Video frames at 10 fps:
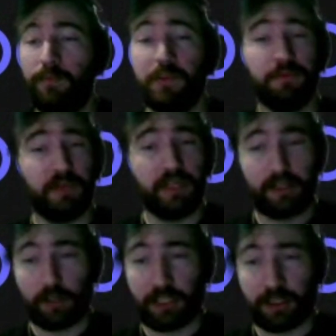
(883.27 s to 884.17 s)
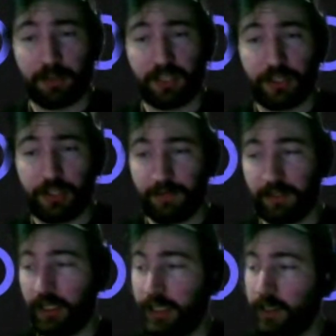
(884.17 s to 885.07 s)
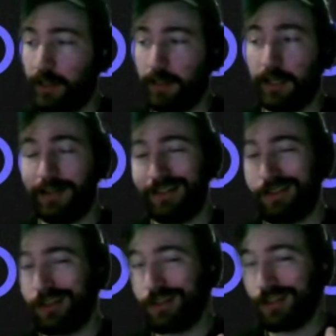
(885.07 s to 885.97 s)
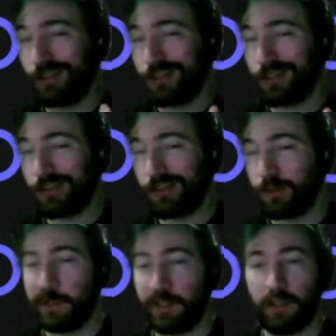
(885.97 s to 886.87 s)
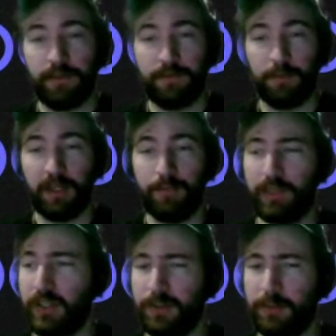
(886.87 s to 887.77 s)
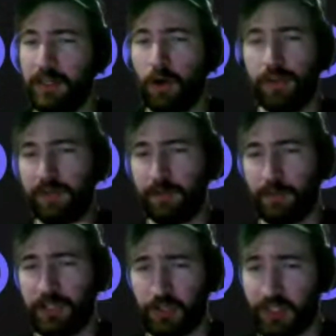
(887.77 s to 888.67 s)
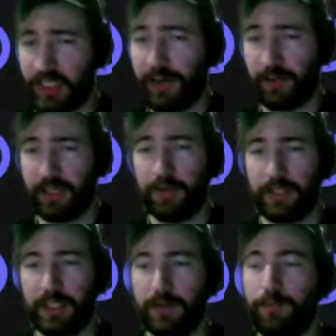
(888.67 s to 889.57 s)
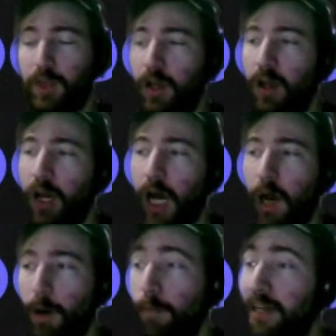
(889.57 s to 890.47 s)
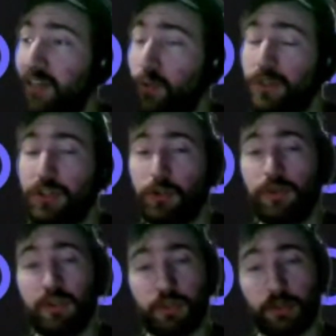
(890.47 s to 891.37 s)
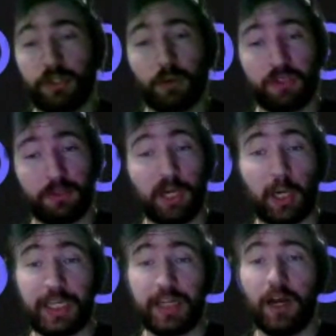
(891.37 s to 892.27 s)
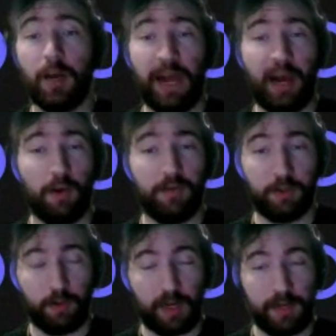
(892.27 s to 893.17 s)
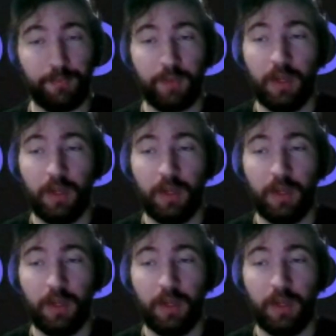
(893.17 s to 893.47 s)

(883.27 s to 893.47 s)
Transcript: Feel free to hit our documentation if you'd like. Again, it does need just a little bit of love, but it doesn't mean all the information is entirely outdated. Our best source of truth is always going to be our GitHub, however, right?